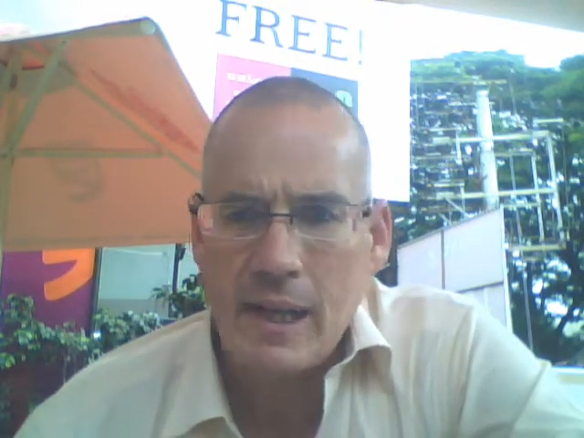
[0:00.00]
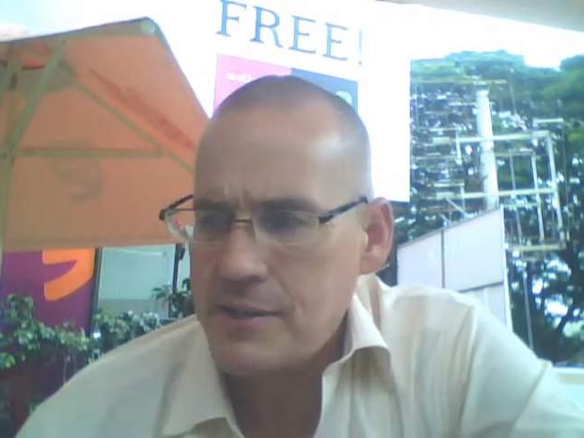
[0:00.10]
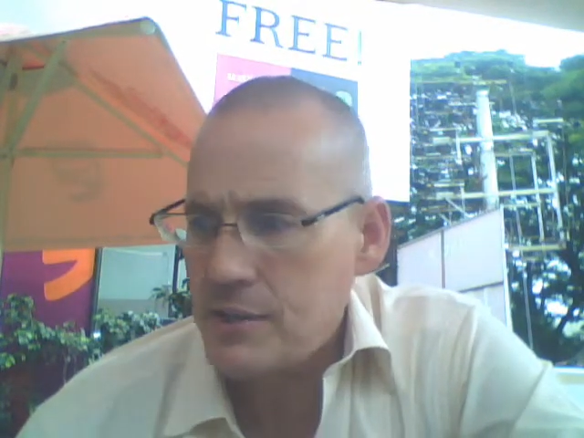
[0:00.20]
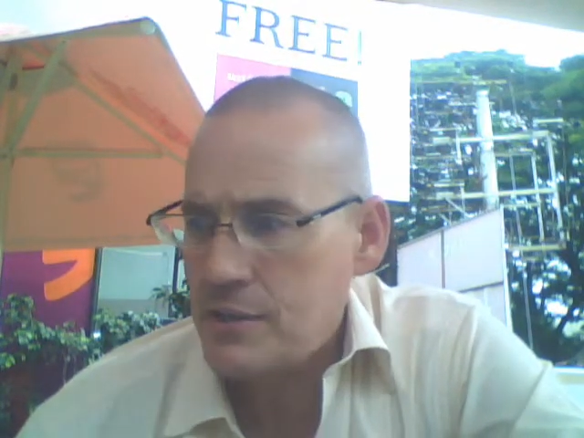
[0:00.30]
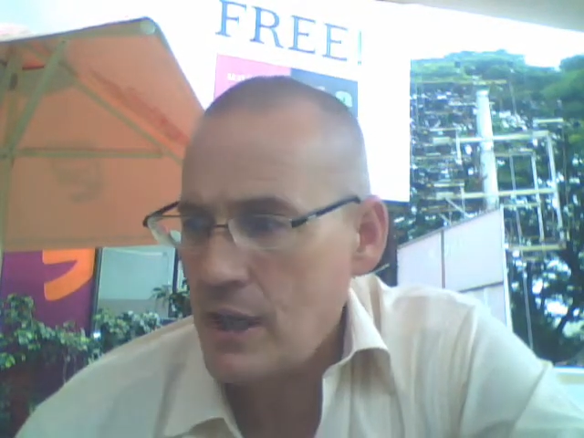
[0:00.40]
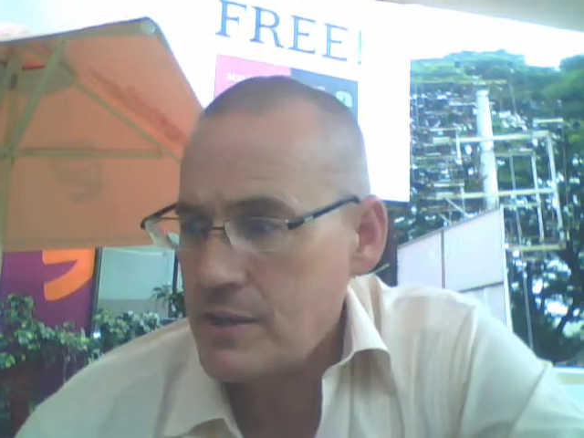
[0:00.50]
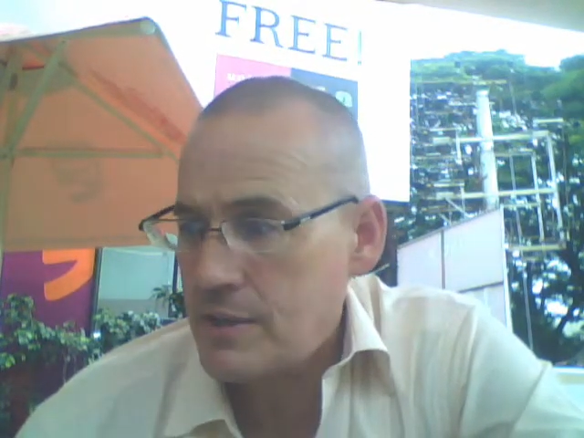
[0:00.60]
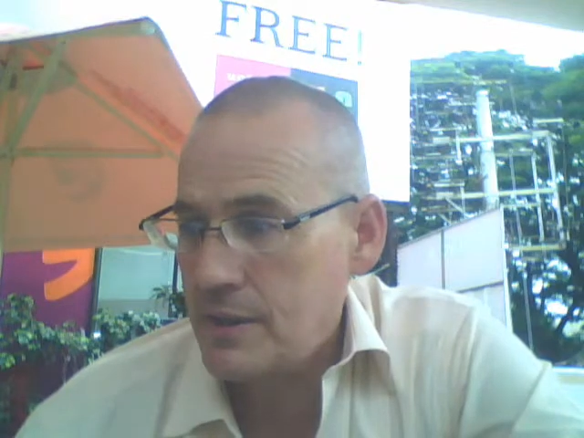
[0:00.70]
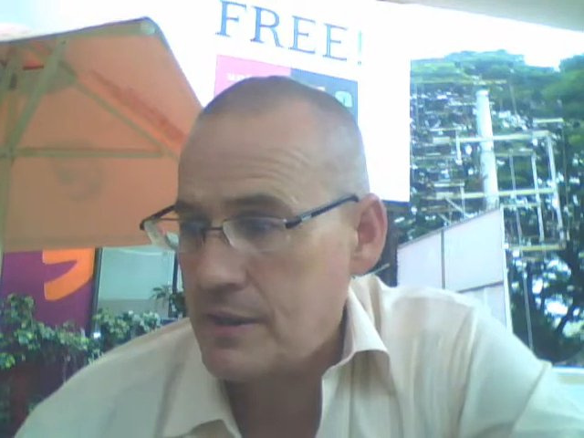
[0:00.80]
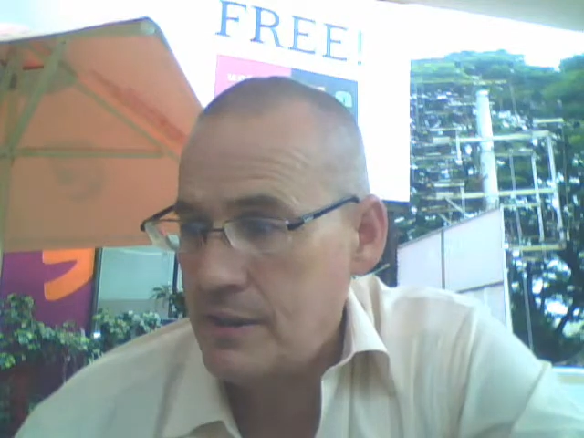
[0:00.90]
then I
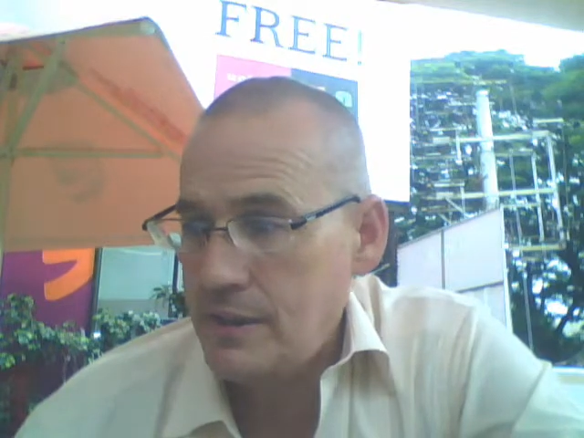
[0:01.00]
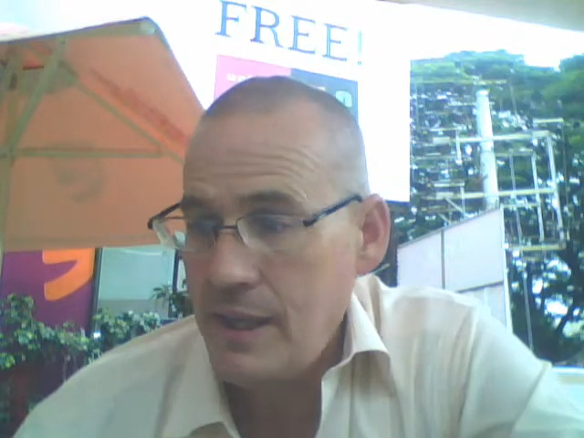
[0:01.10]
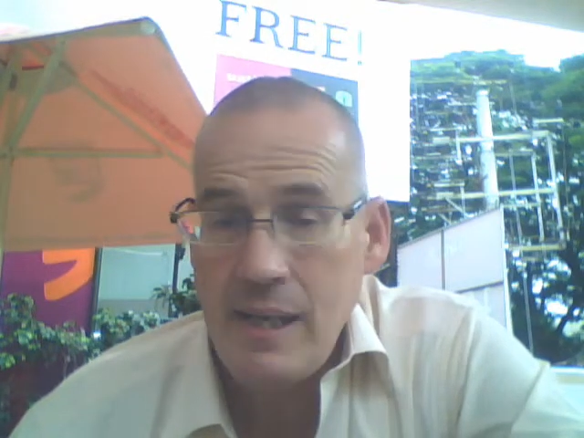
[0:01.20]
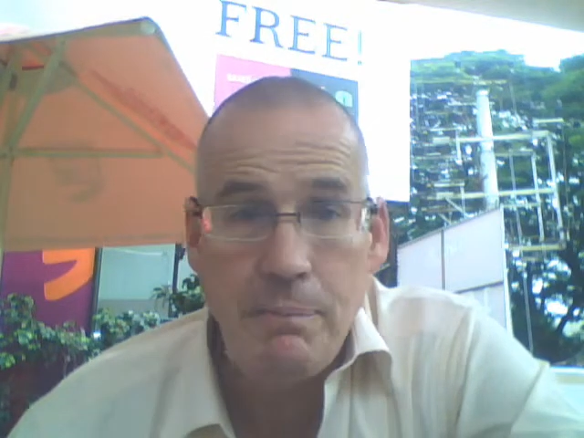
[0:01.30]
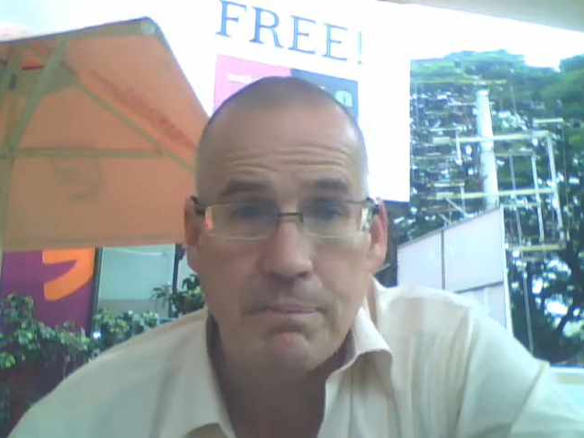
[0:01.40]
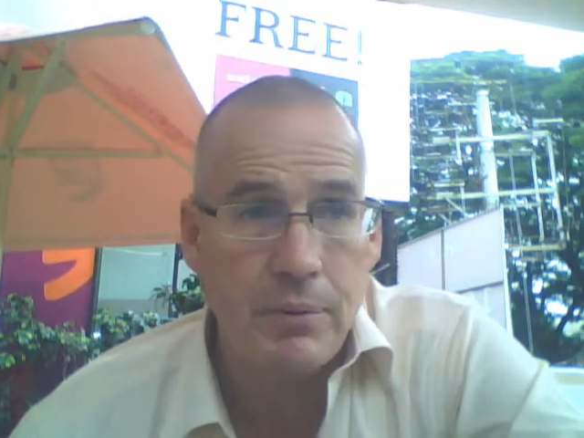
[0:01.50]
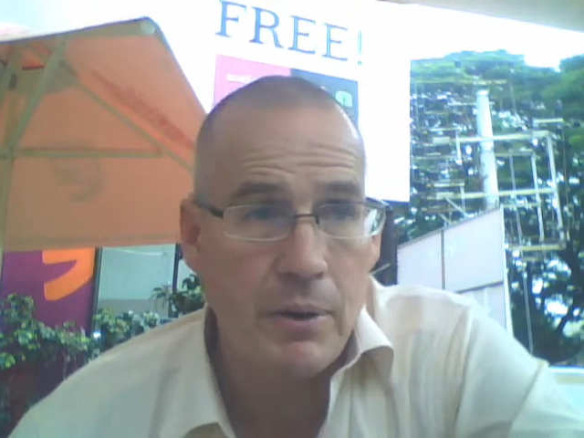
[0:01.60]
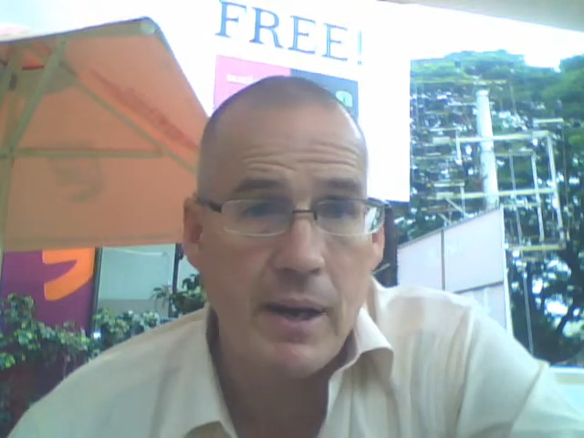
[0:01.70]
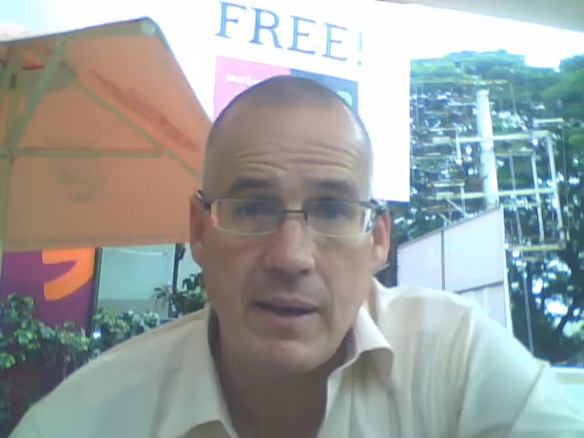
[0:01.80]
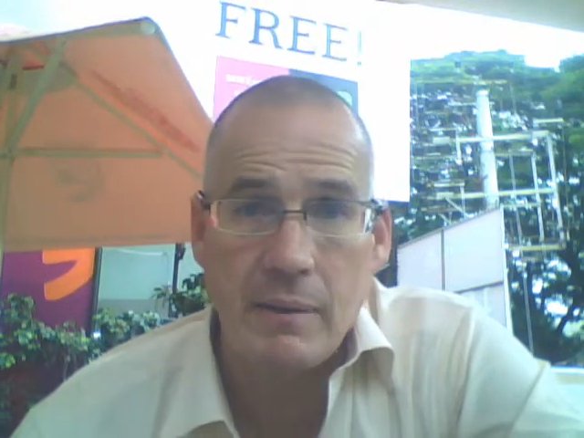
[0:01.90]
suggest that he
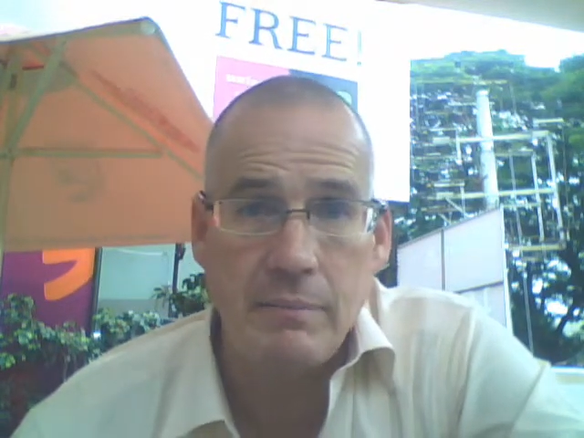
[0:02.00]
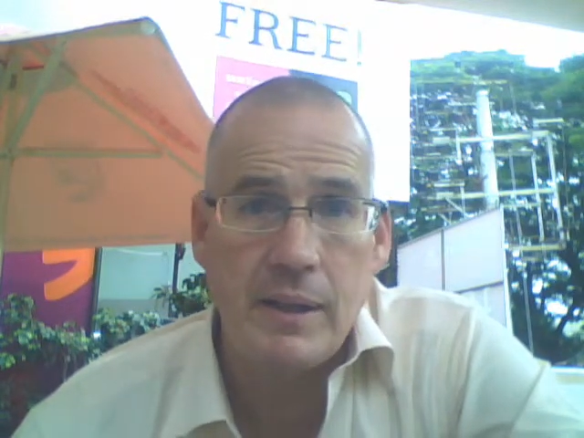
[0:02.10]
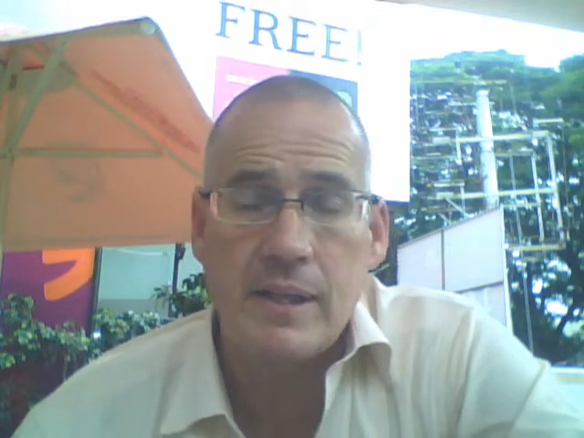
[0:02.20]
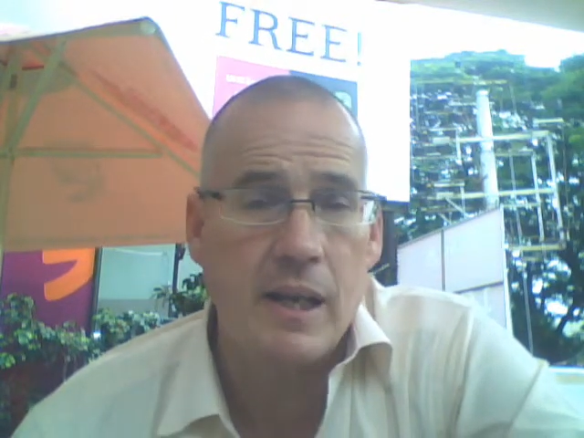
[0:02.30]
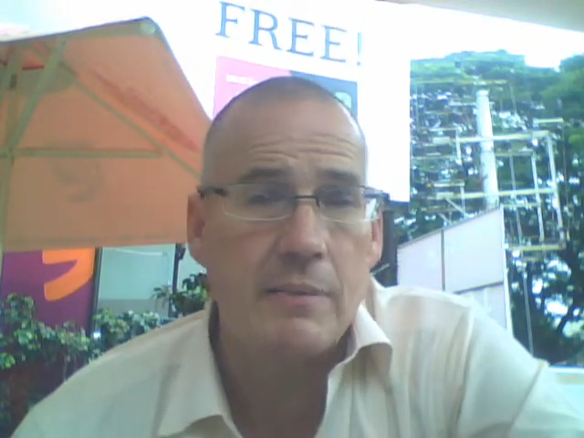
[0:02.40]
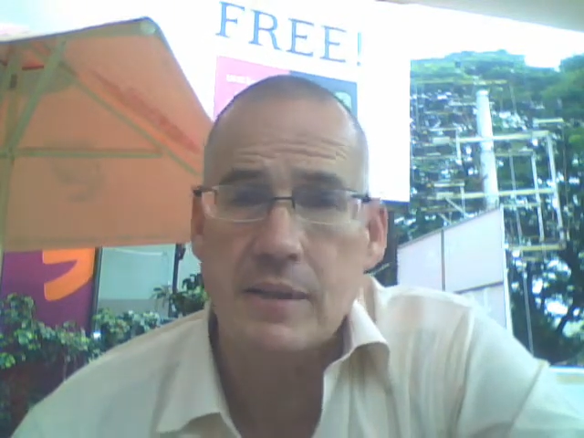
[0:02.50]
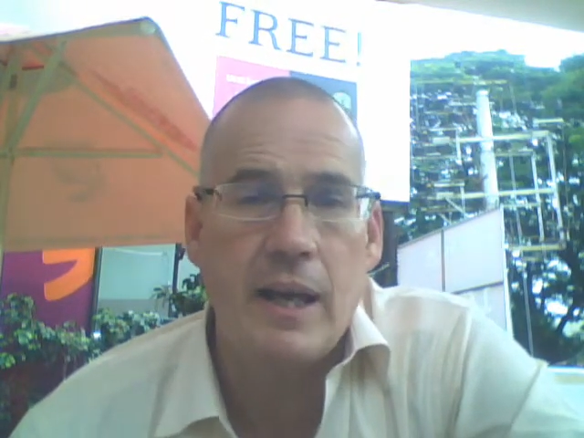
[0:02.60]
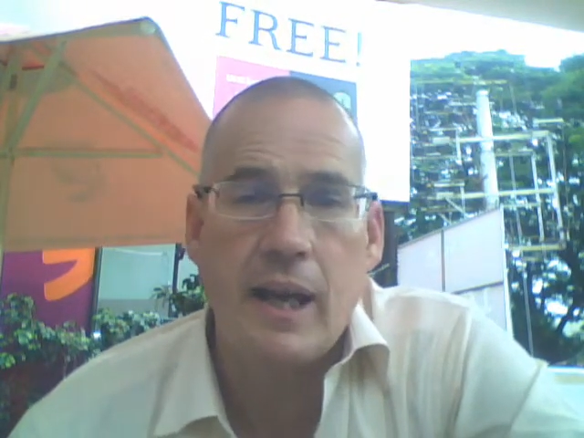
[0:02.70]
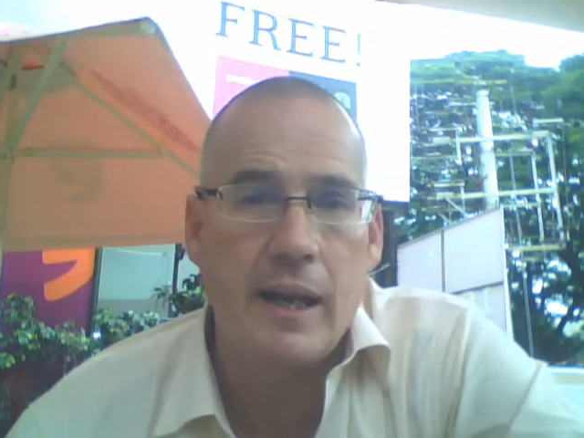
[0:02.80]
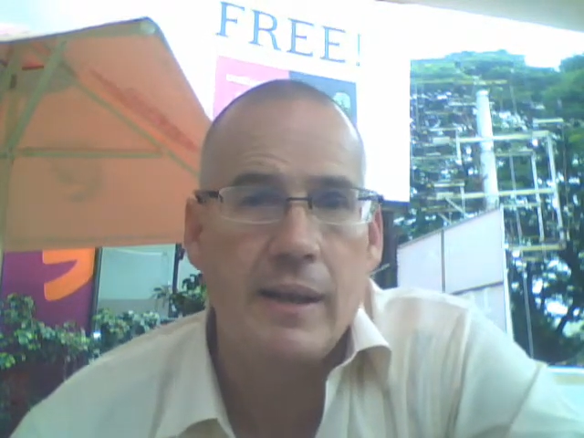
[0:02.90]
pray that many
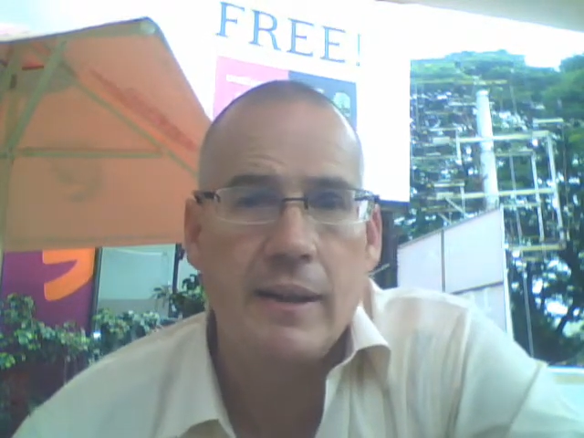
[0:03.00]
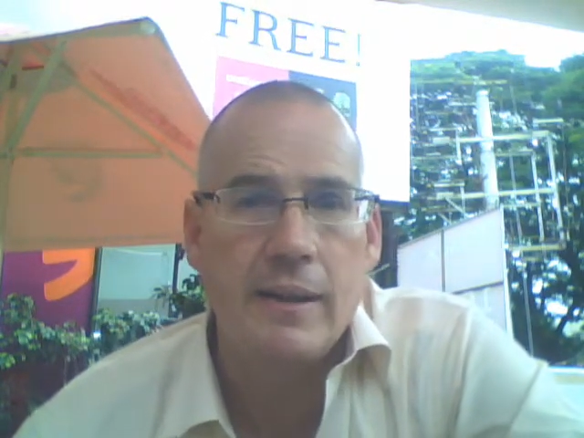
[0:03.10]
times a day.